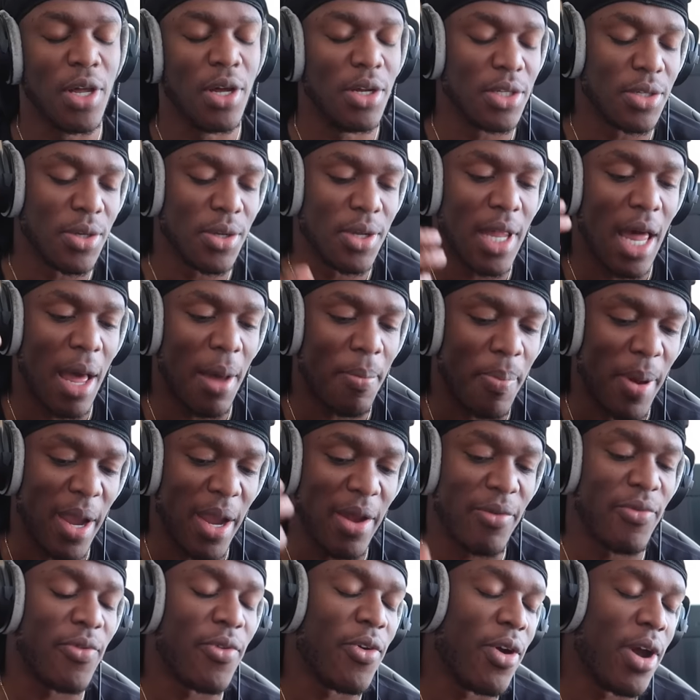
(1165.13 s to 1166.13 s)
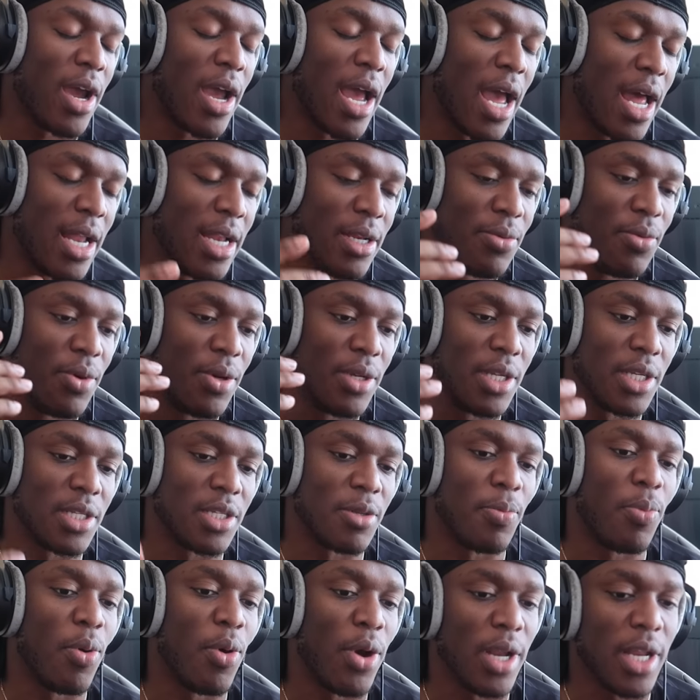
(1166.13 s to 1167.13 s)
those of you that paid for it and were
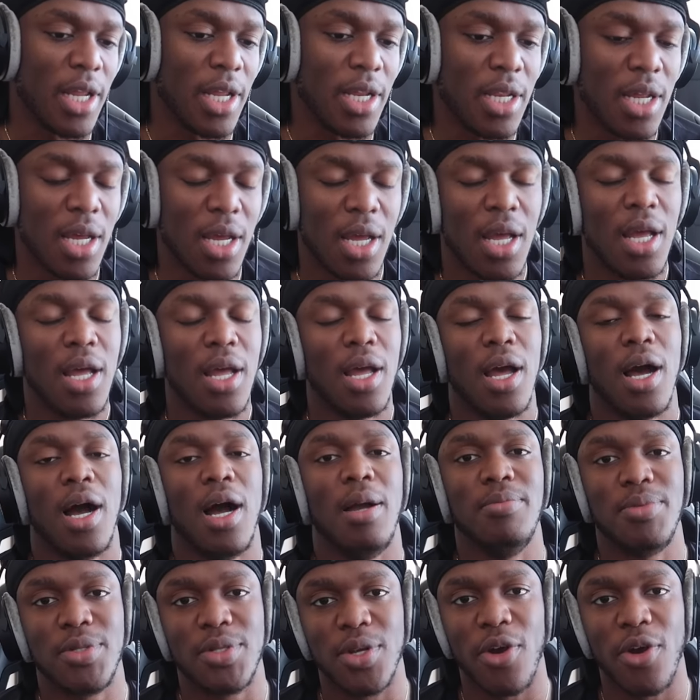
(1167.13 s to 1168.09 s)
disappointed, I'm